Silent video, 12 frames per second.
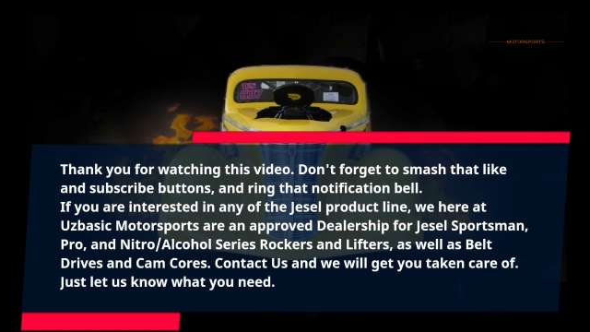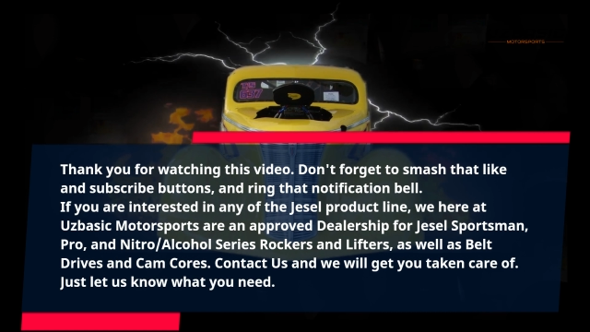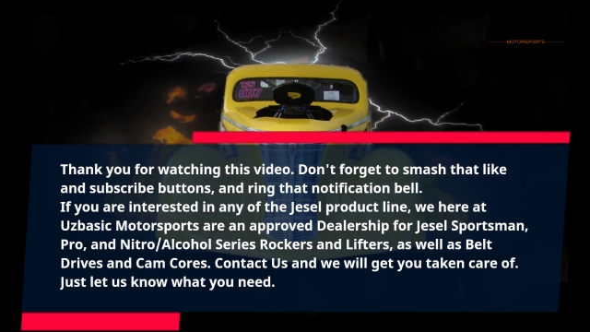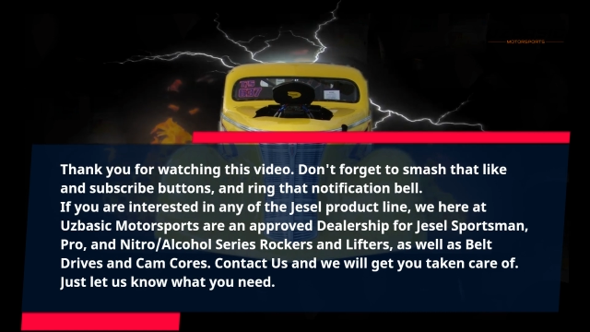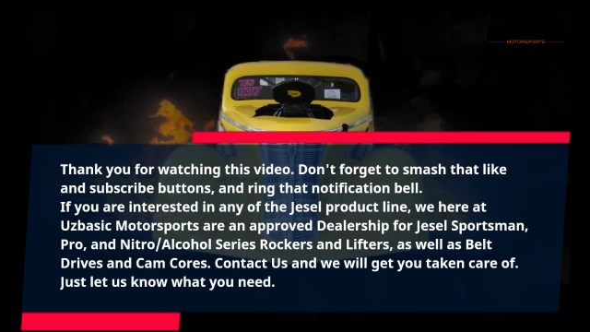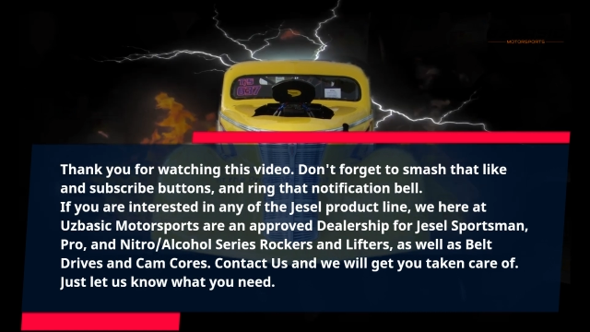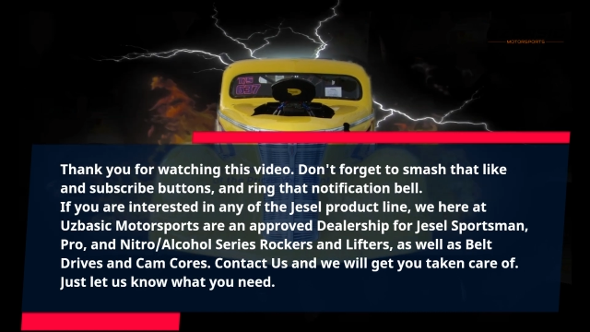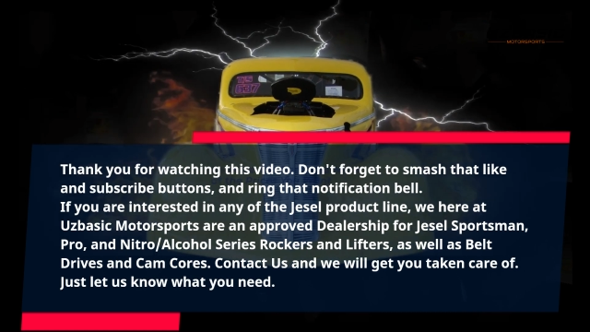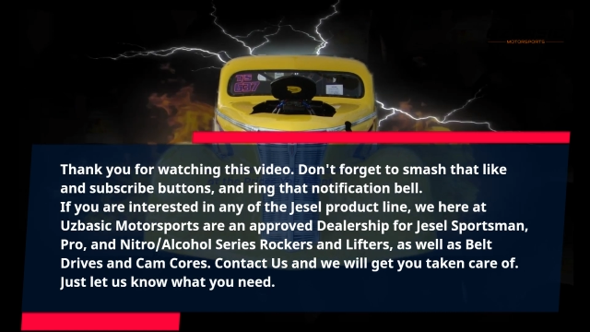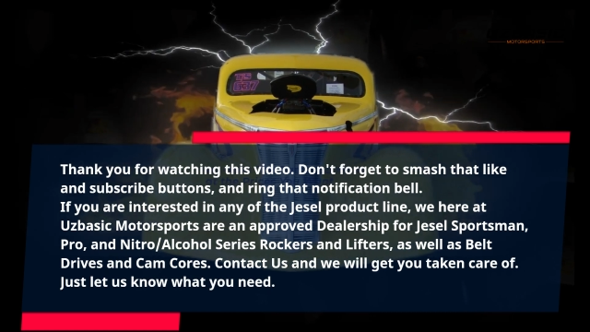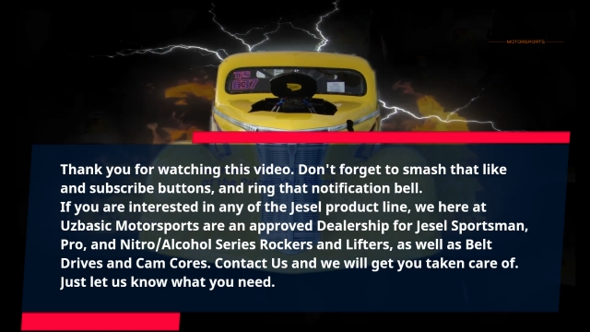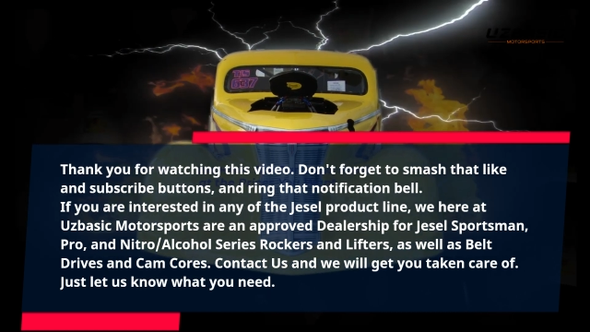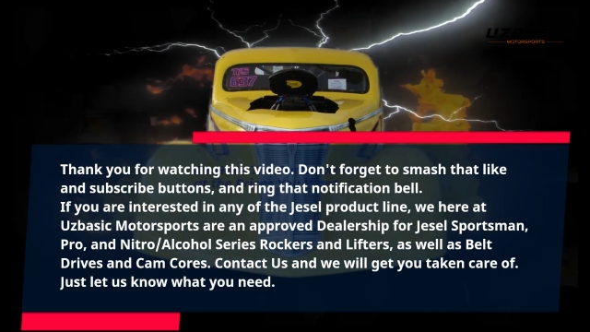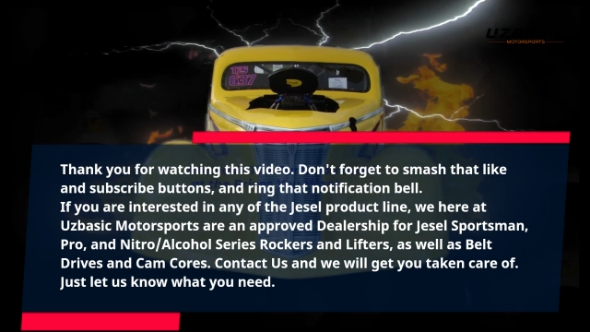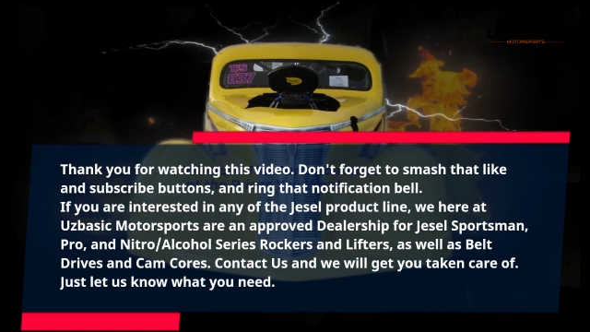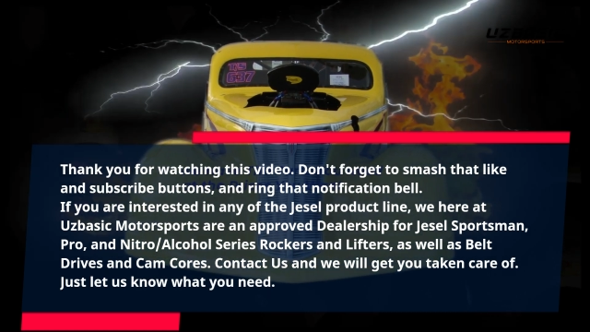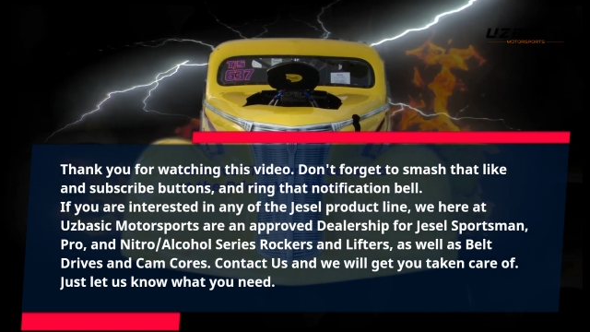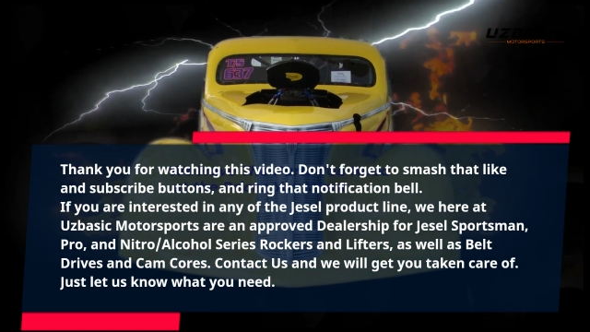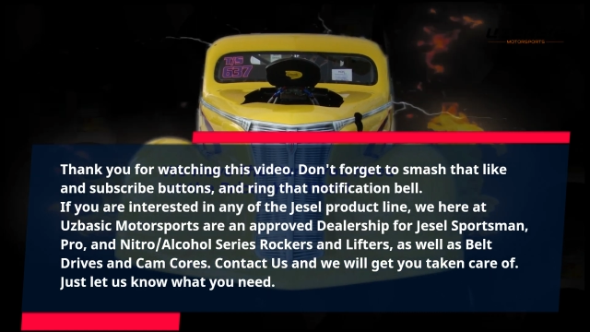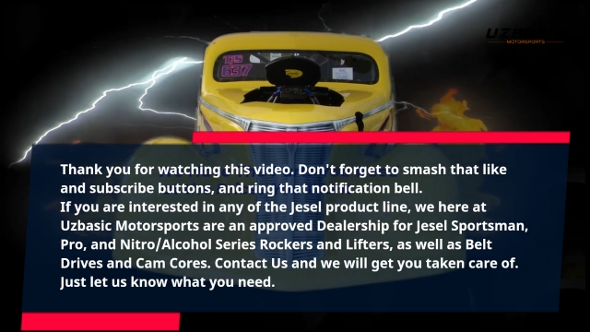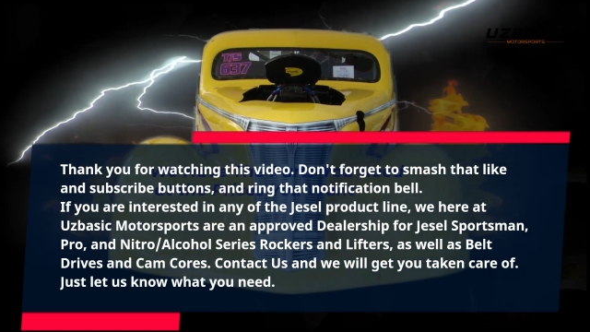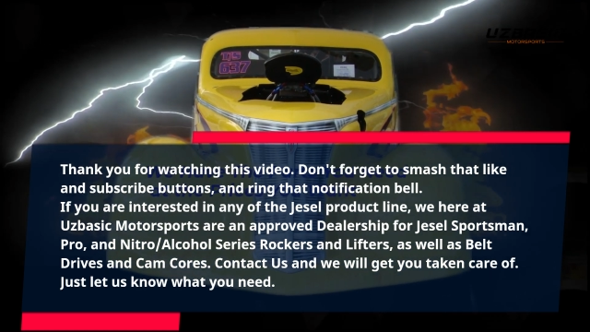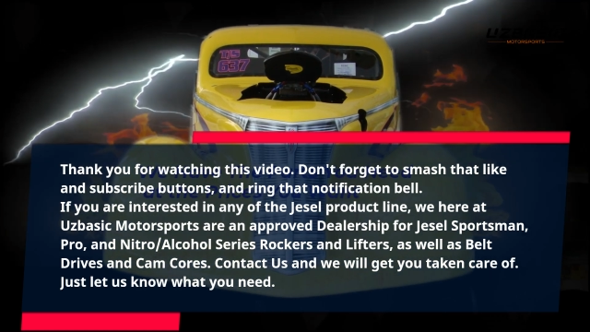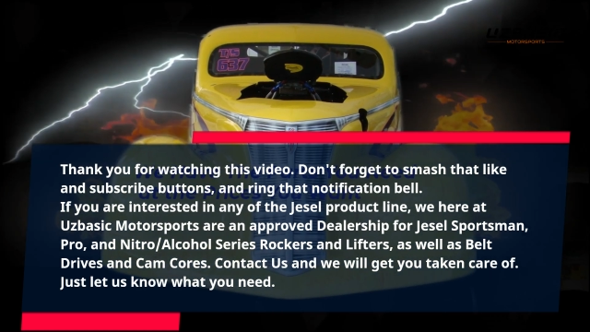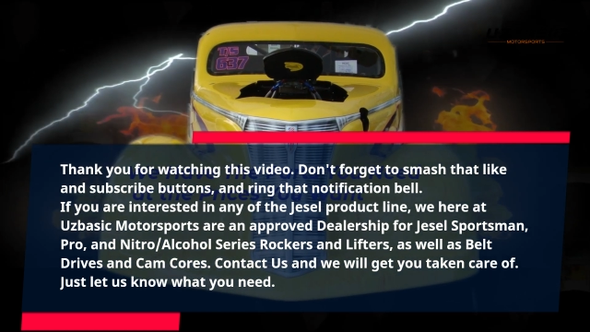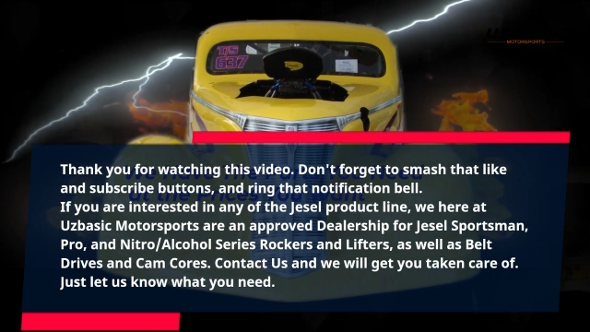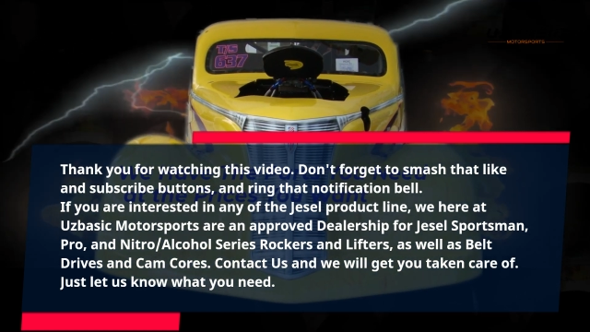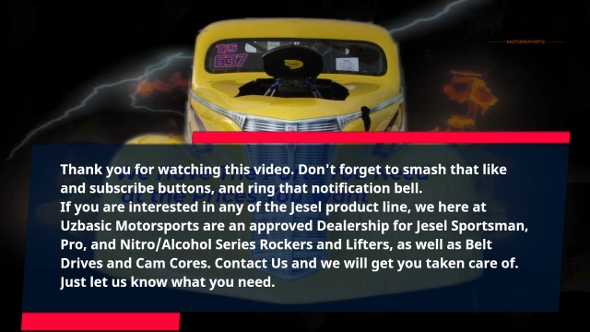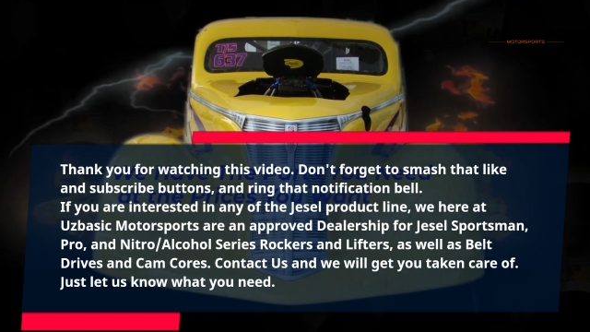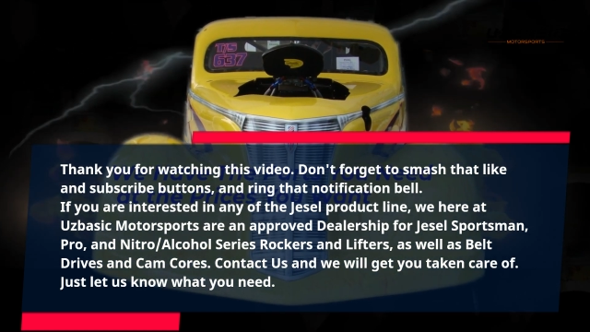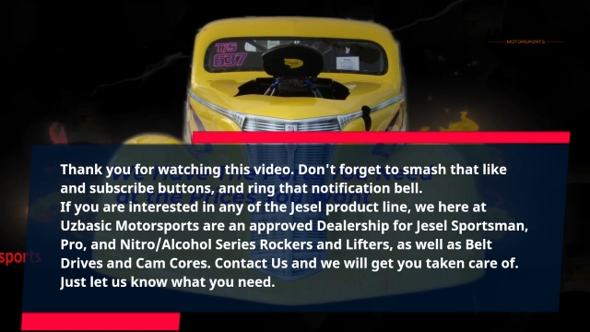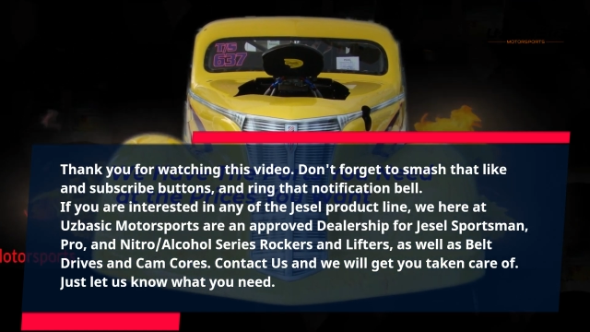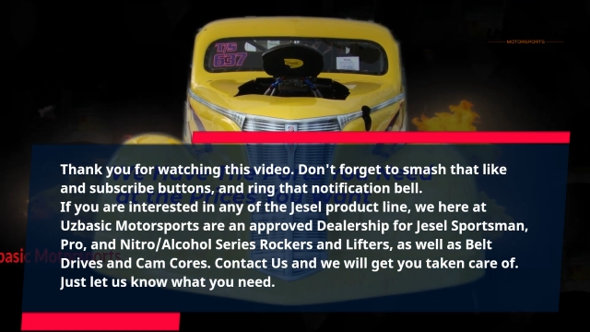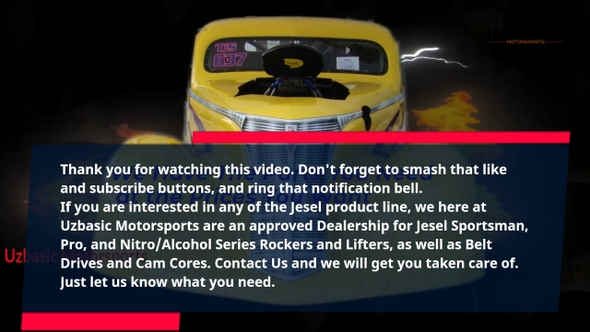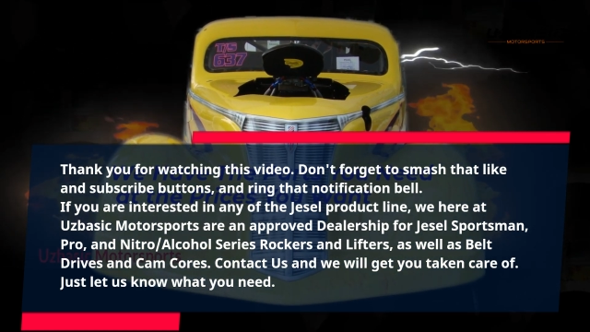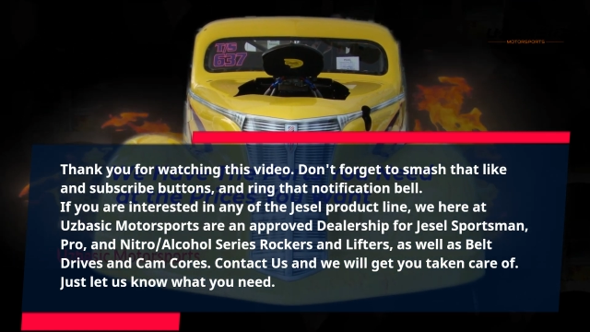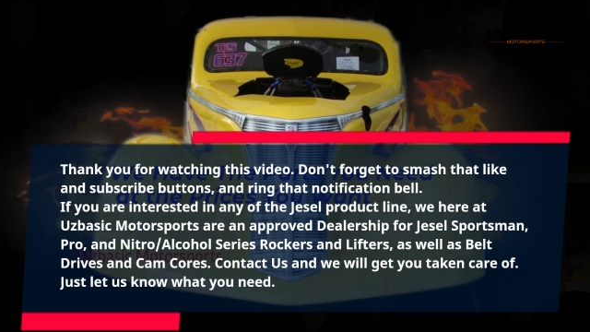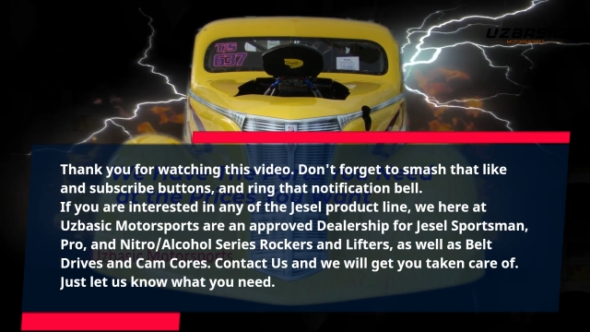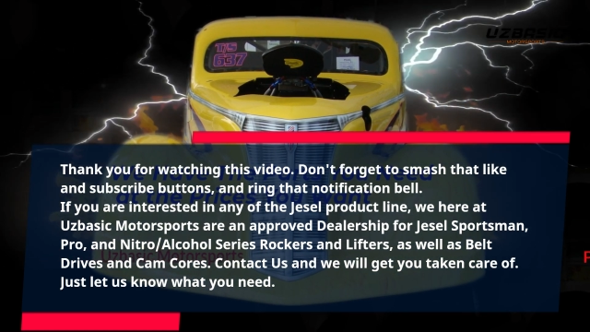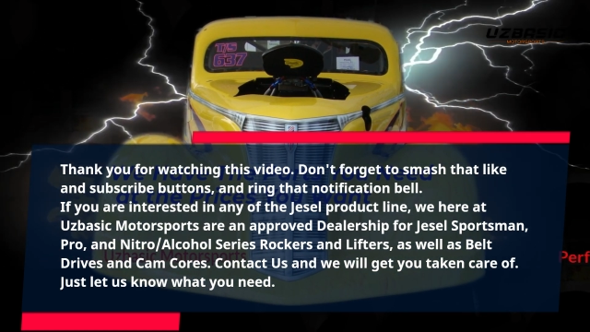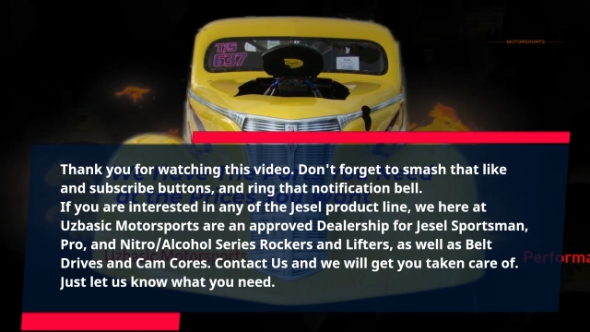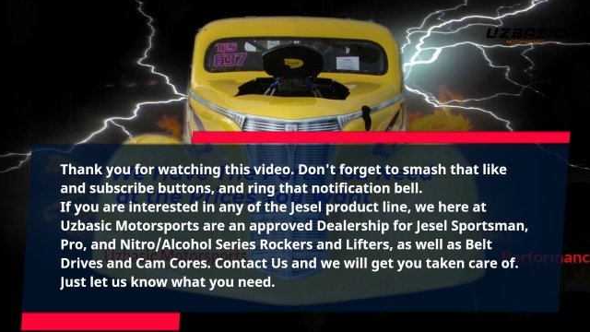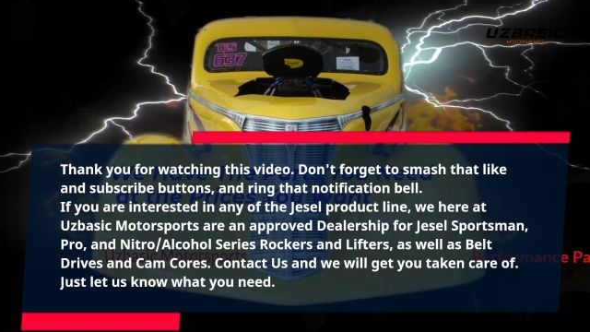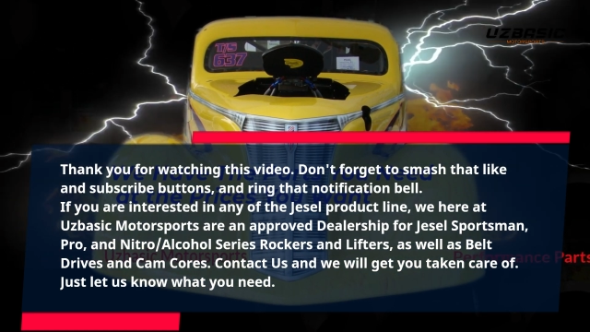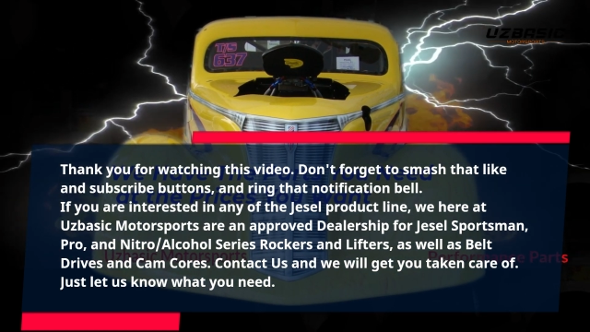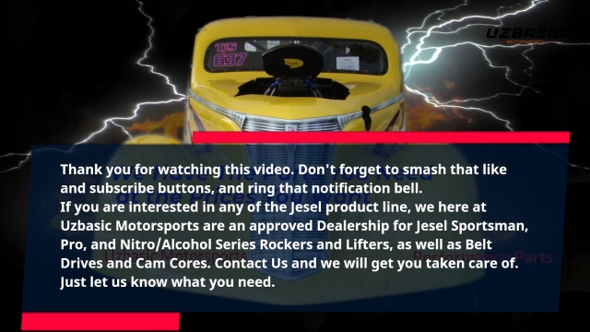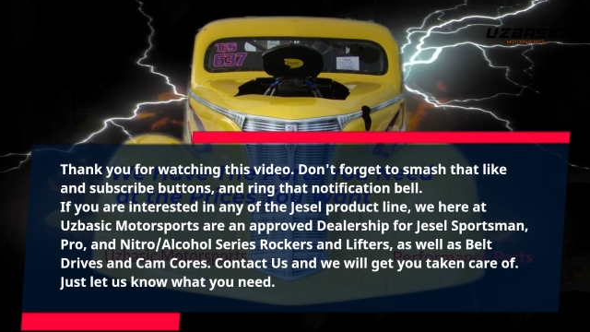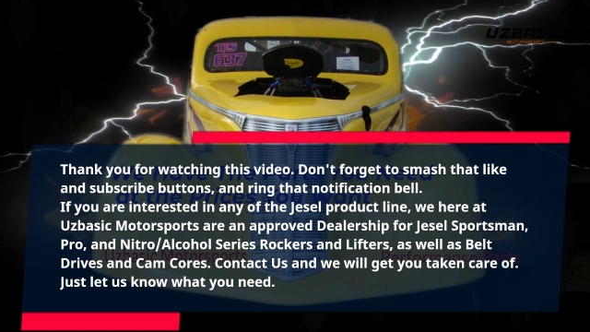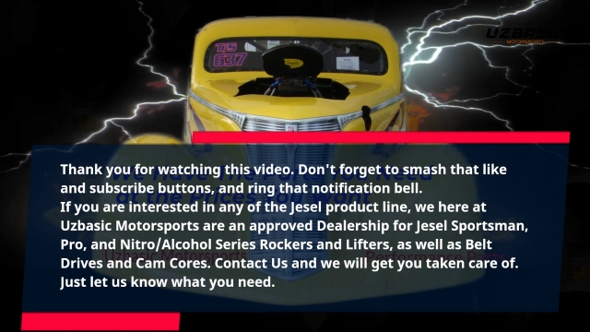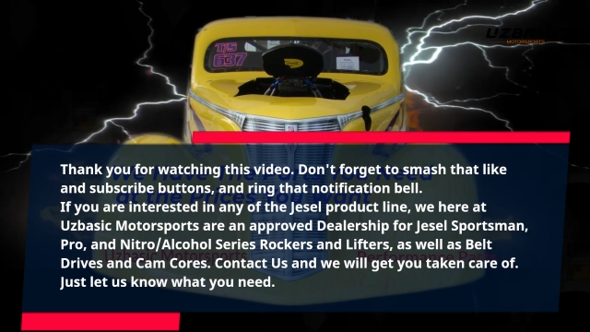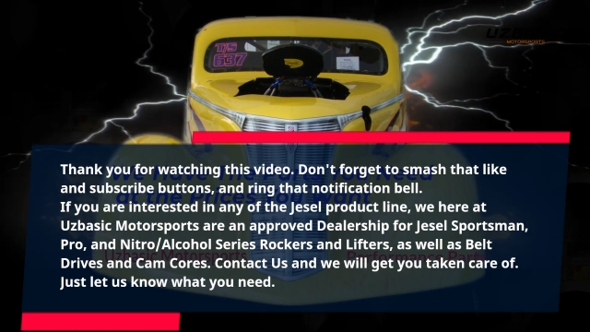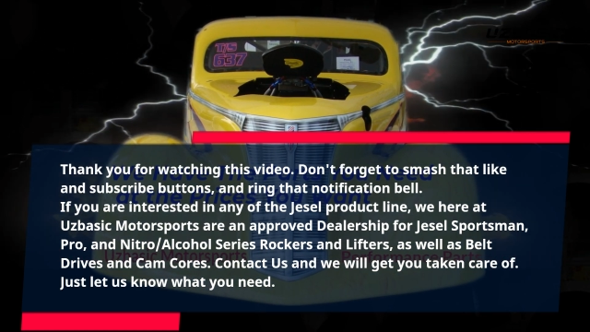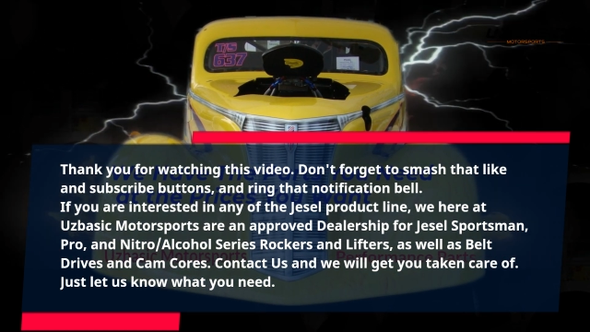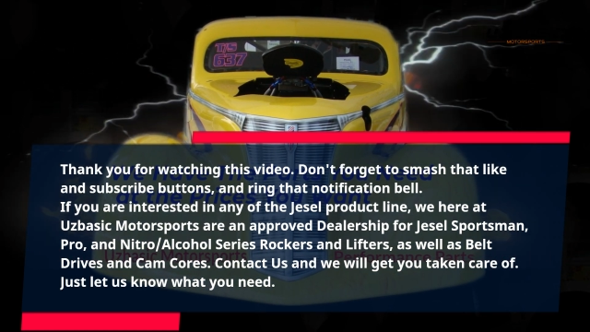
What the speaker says: Nobody's mouth can be seen.